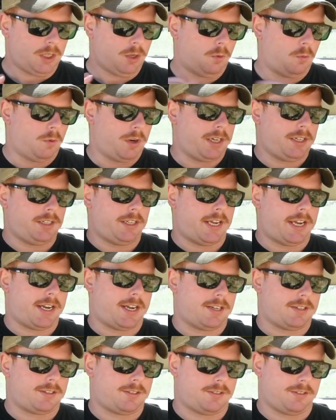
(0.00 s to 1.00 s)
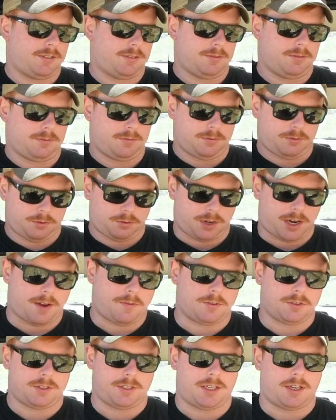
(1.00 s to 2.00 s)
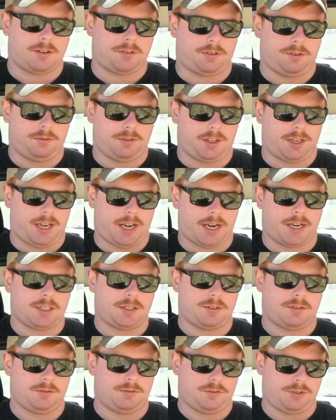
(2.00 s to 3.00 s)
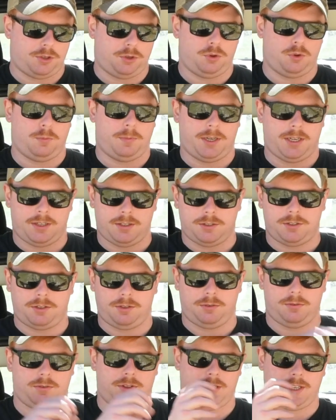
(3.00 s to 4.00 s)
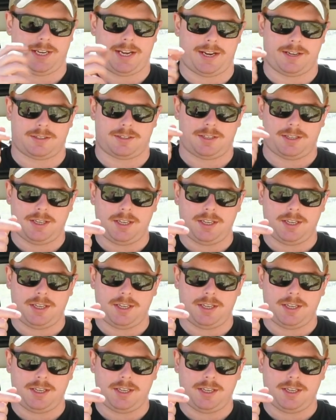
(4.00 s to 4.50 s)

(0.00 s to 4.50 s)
when gas travels down through the gas tube into the gas